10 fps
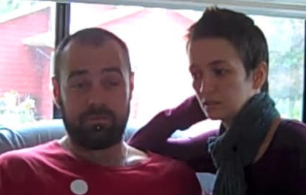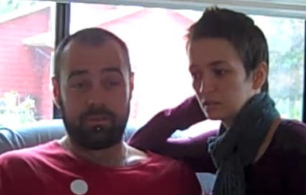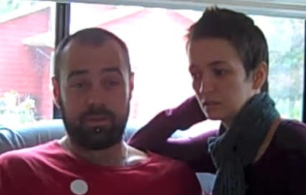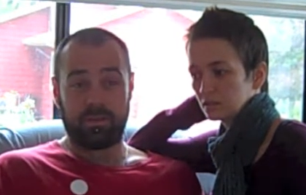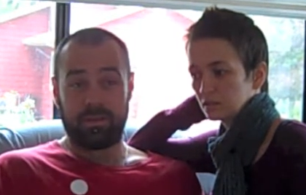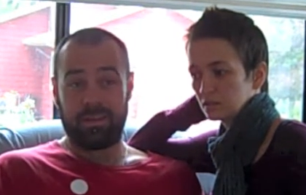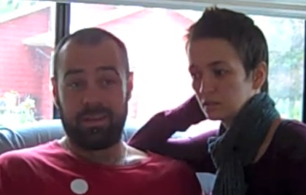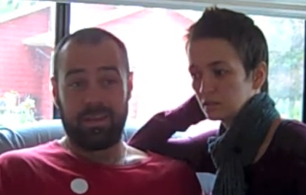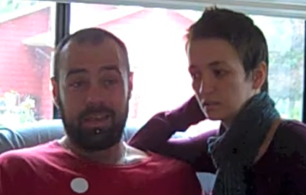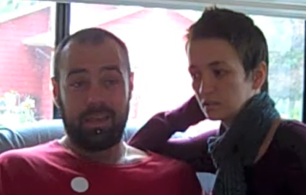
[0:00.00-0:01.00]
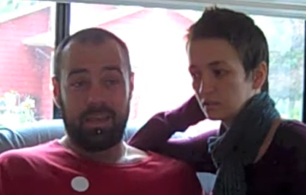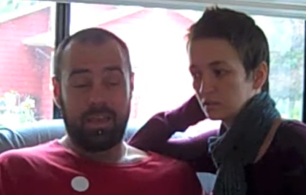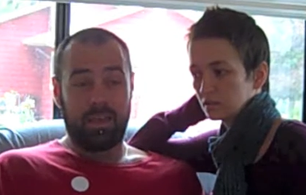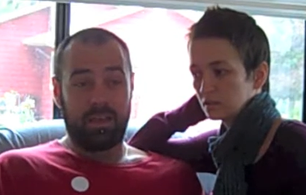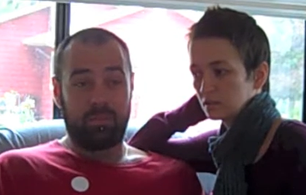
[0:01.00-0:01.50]
Speaker 1: foot,
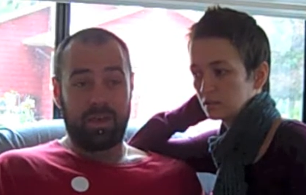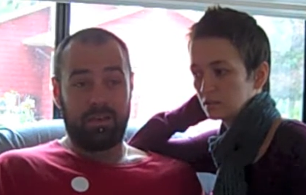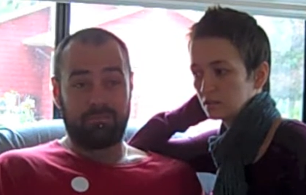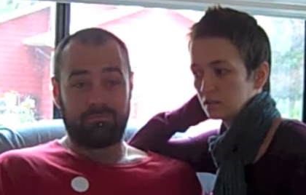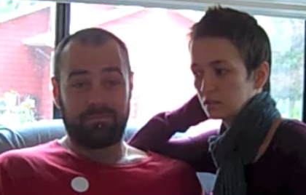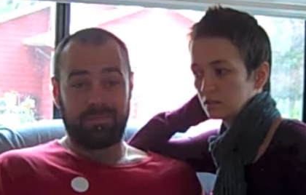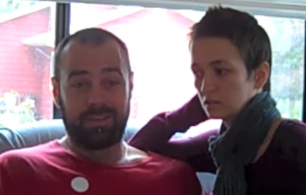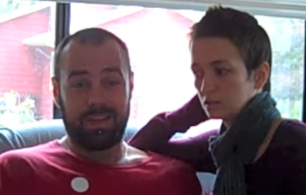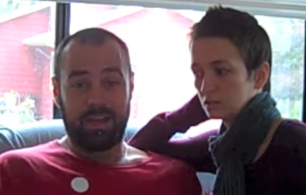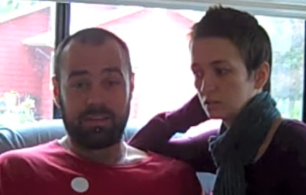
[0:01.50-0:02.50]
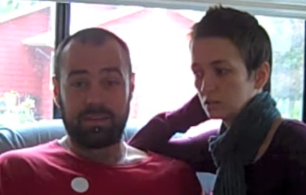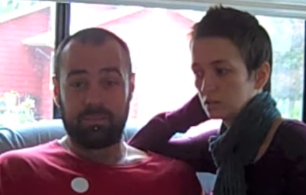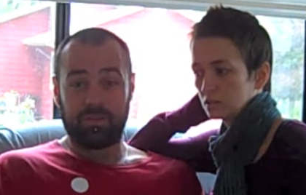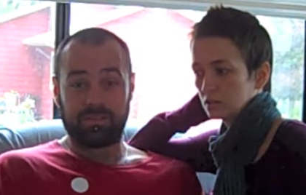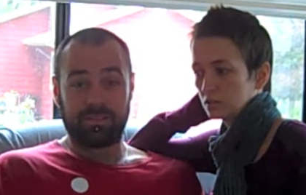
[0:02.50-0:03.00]
and about nine, ten
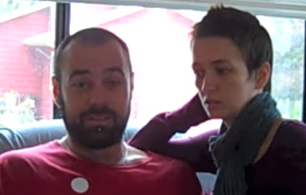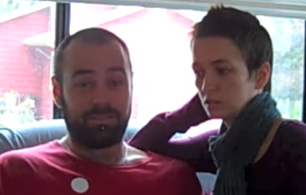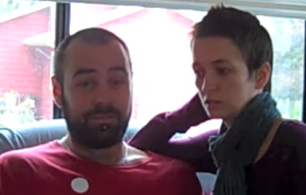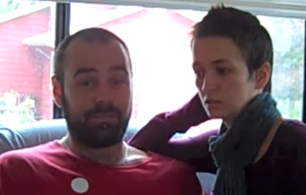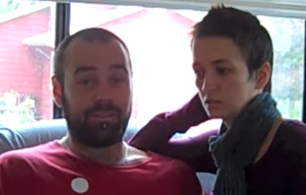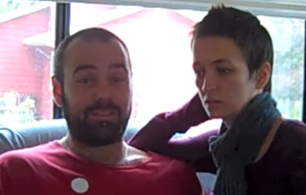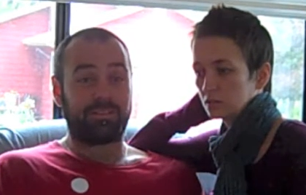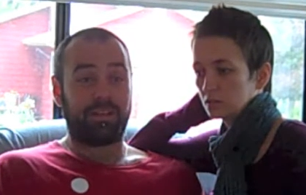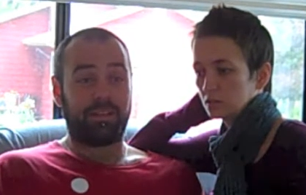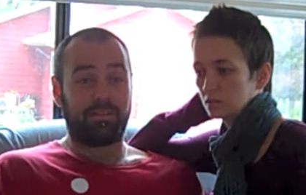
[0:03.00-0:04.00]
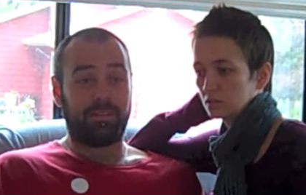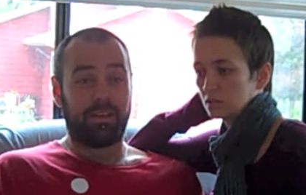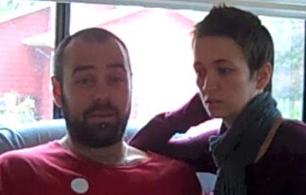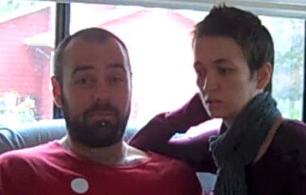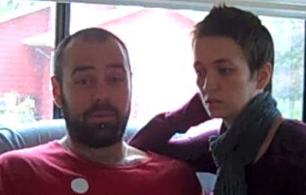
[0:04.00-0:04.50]
months into it, we decided
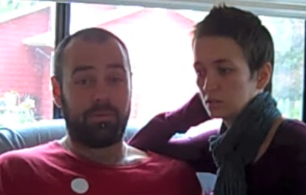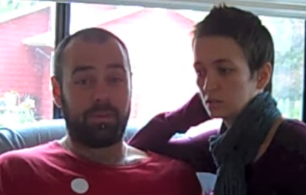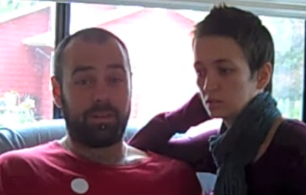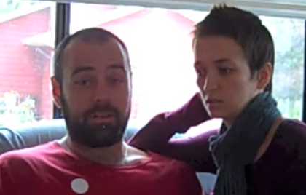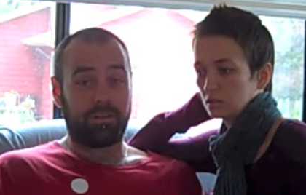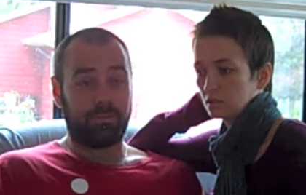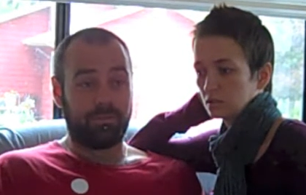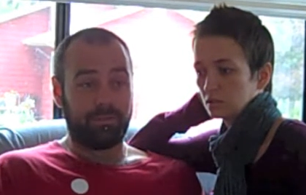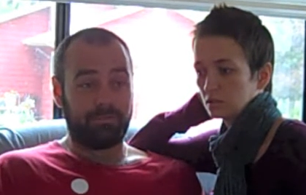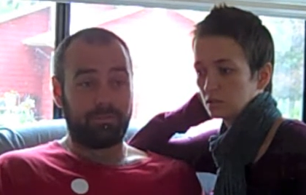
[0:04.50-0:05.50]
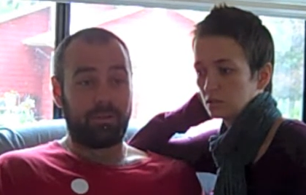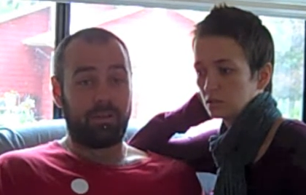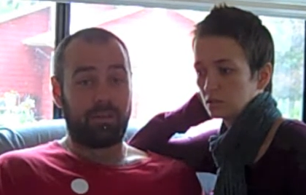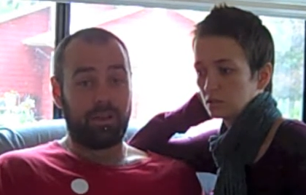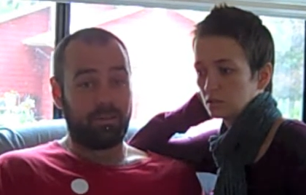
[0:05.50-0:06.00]
that we wanted to do it
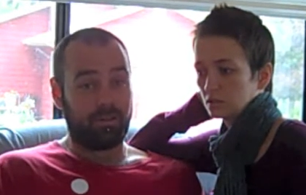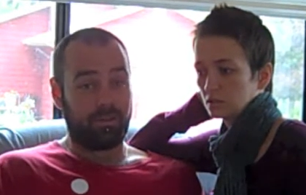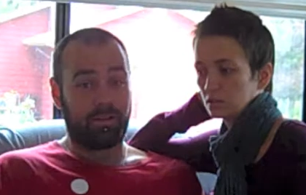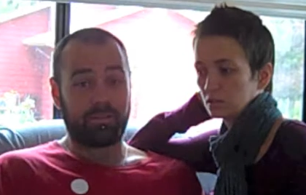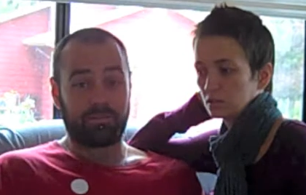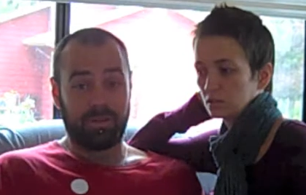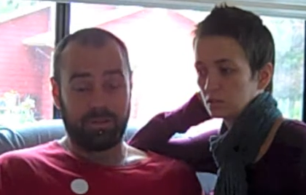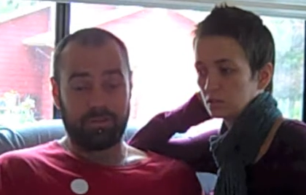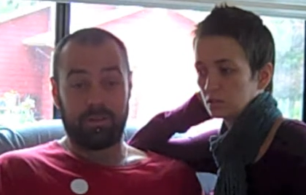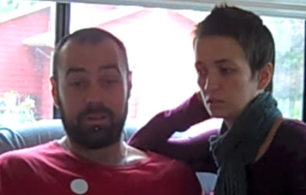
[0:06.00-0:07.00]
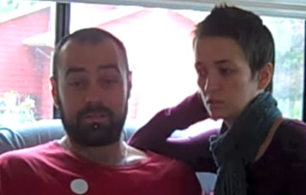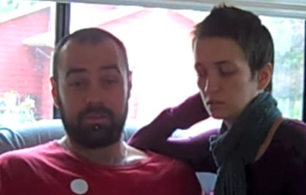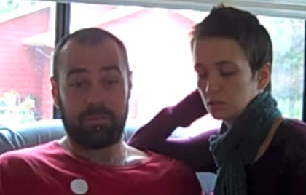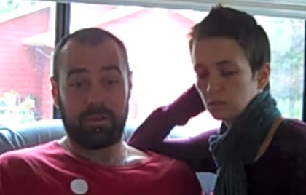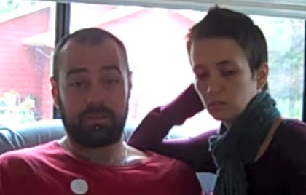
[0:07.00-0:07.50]
a lot longer because we enjoyed it
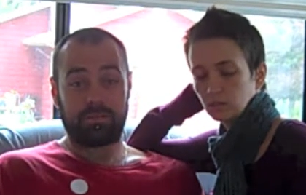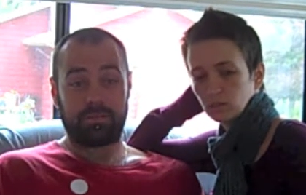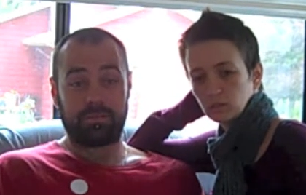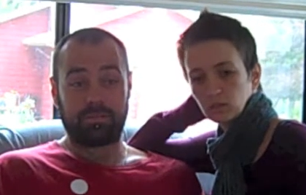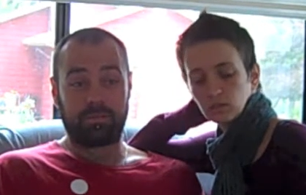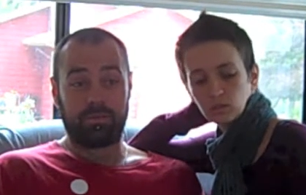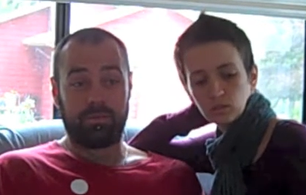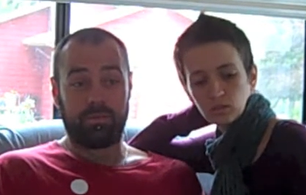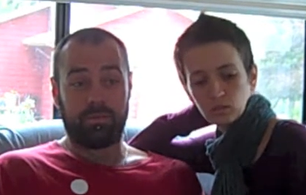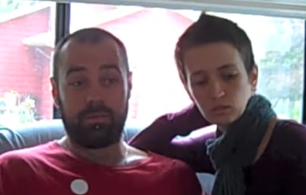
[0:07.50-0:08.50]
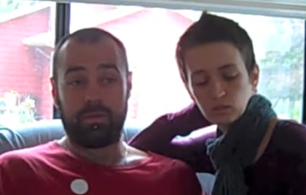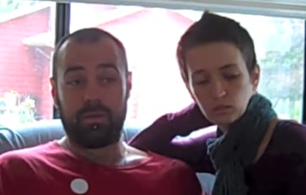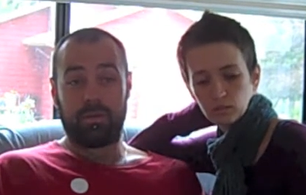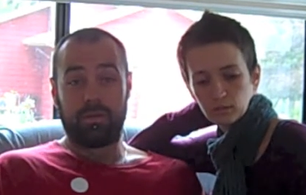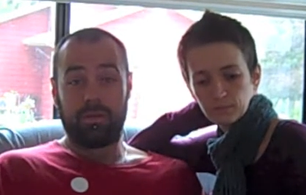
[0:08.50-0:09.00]
so much. So
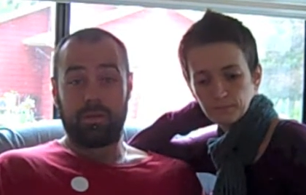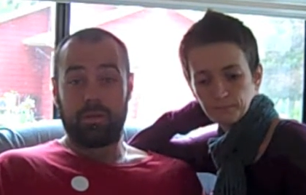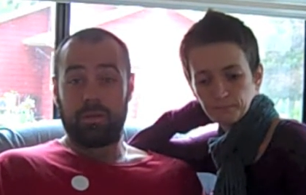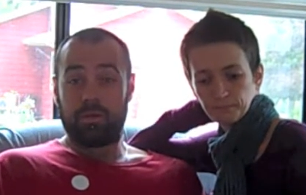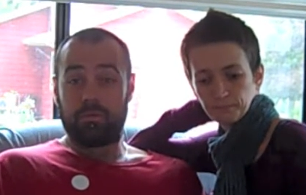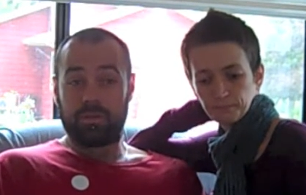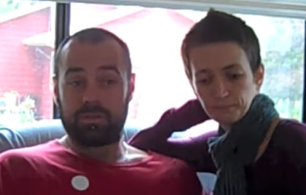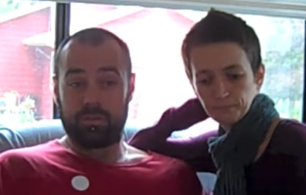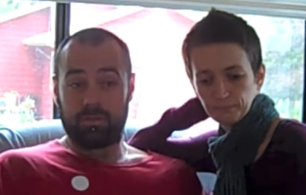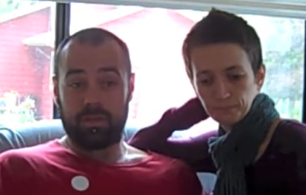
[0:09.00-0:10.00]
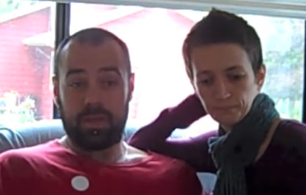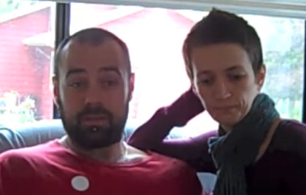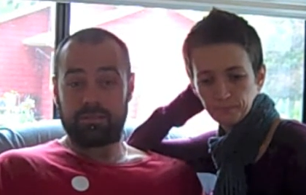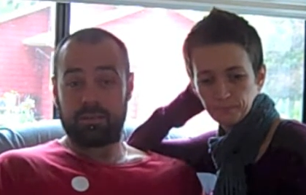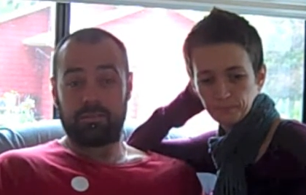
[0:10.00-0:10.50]
we sold
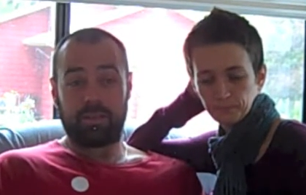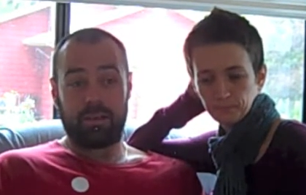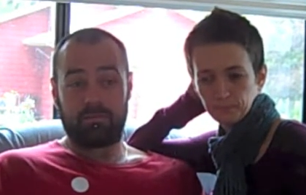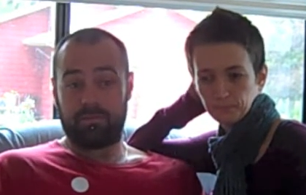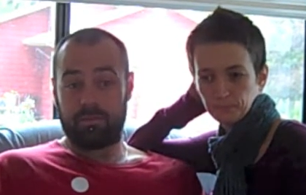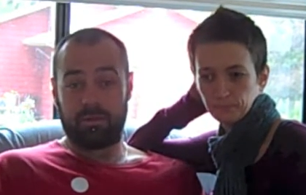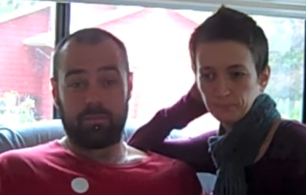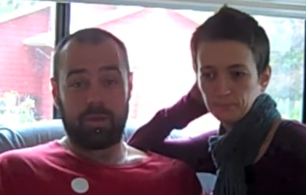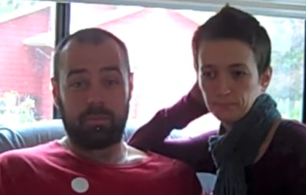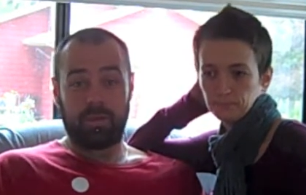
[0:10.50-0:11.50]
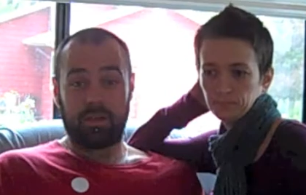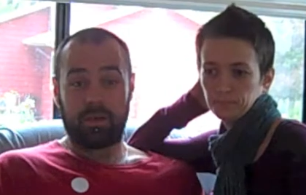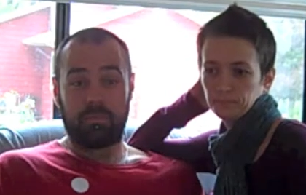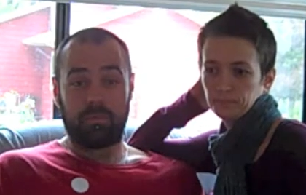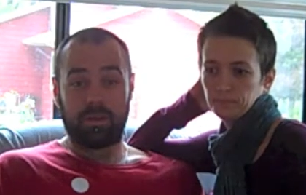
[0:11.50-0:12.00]
that, settled down for probably a
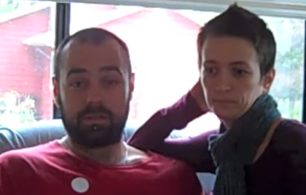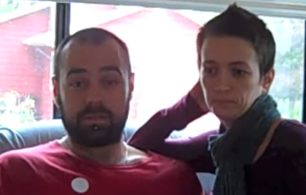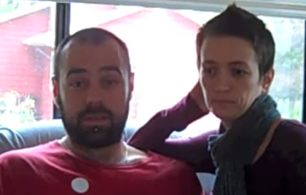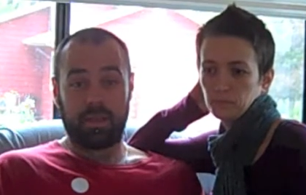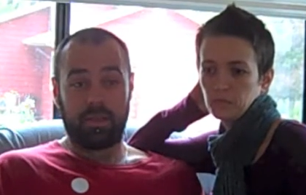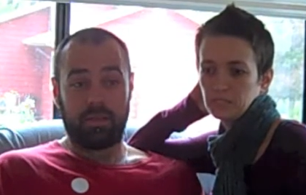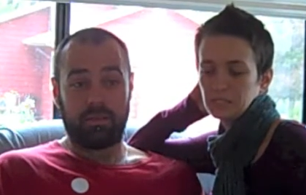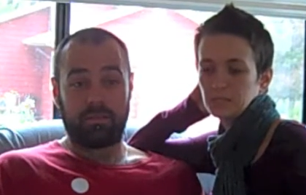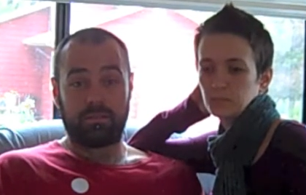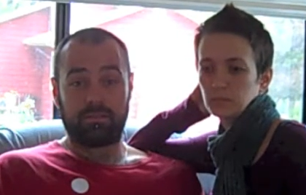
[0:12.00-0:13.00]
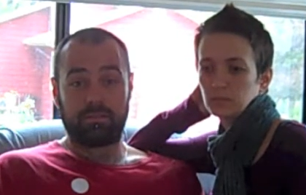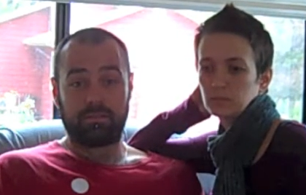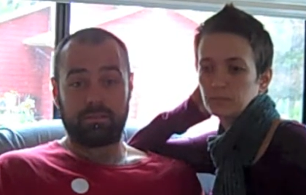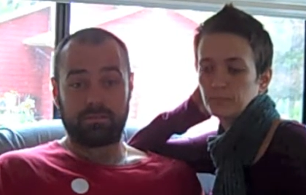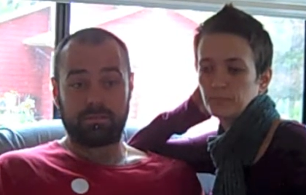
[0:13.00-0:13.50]
couple months, and About six
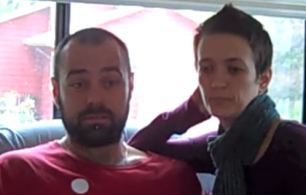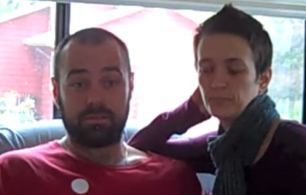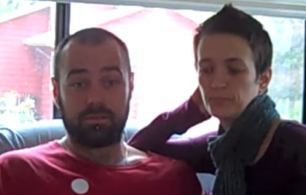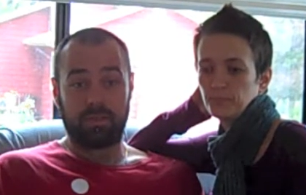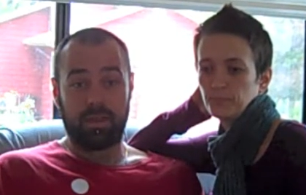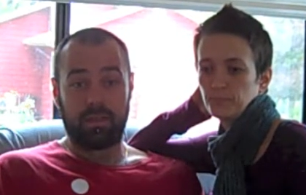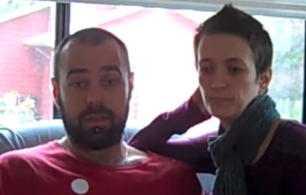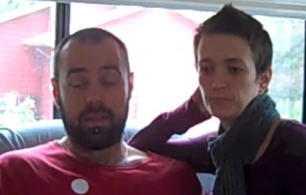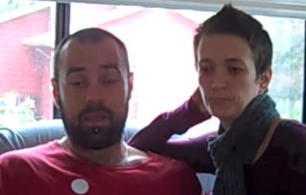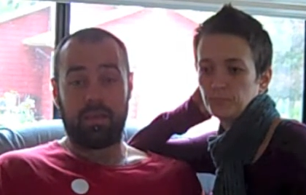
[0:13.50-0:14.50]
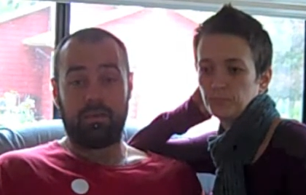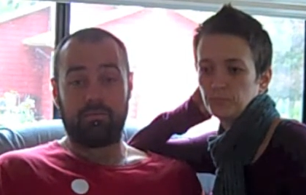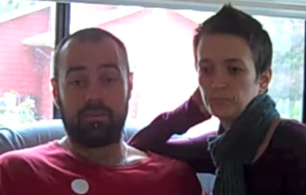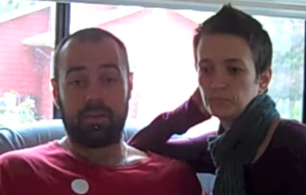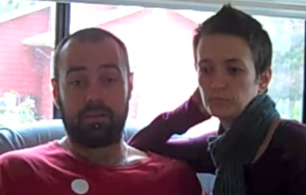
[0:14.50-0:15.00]
months sold that and
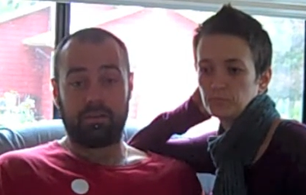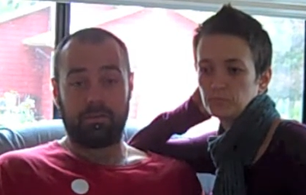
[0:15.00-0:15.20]
found a new